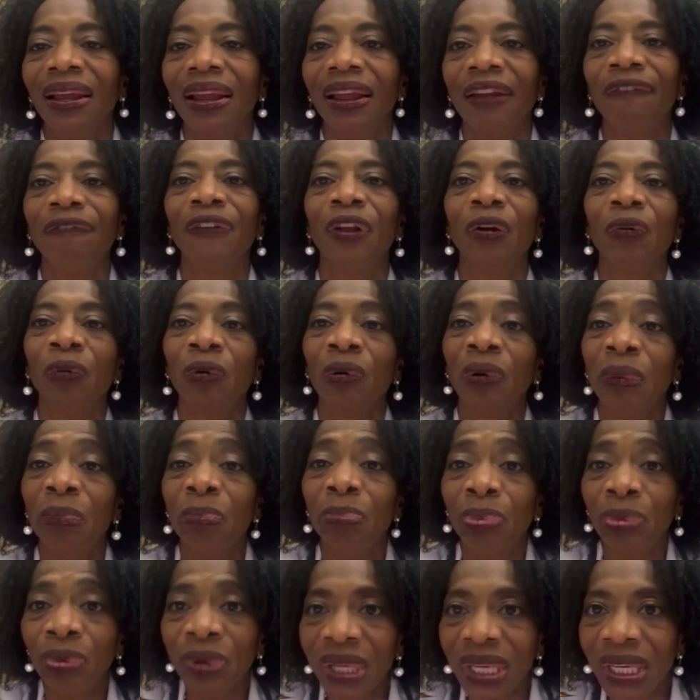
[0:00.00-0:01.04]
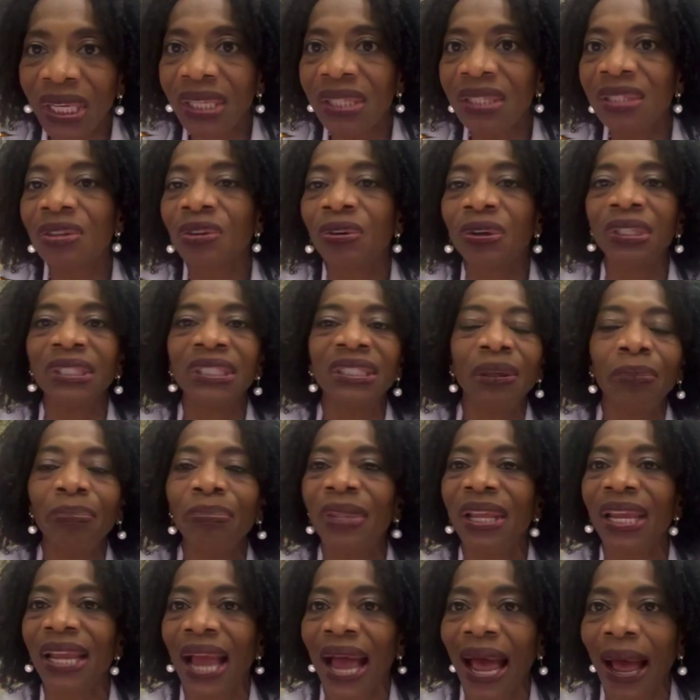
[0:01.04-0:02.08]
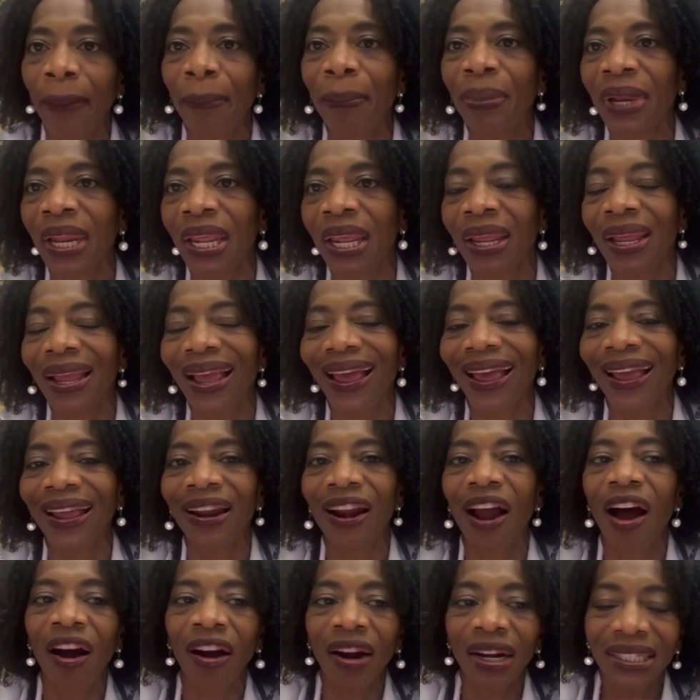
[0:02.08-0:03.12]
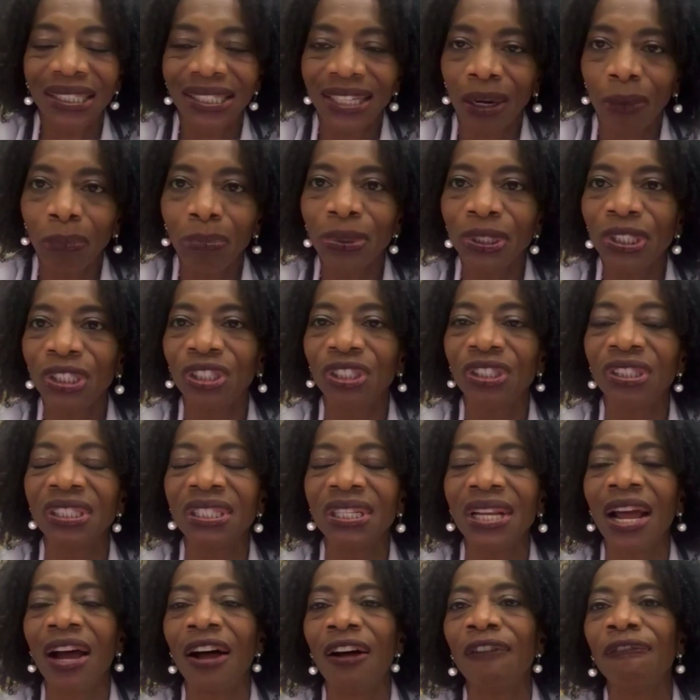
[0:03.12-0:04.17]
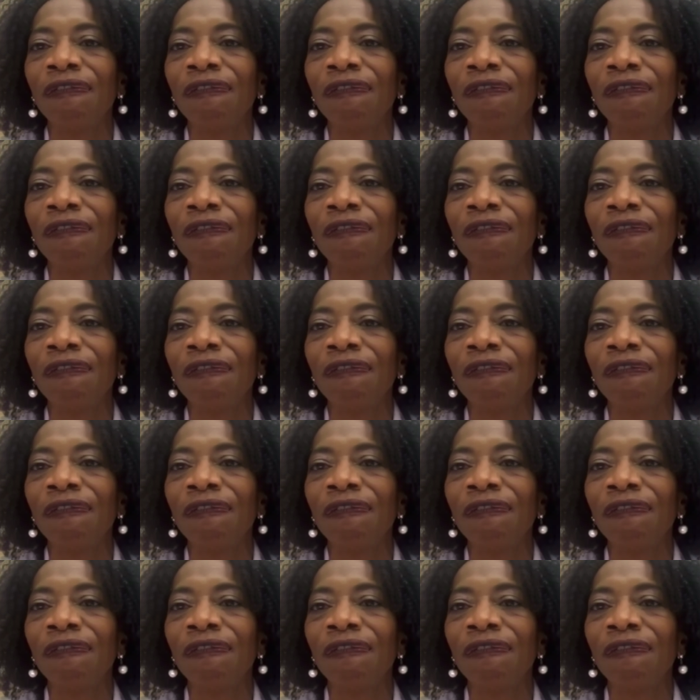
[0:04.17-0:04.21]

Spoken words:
if there were a breeze or something happening. And our temperatures now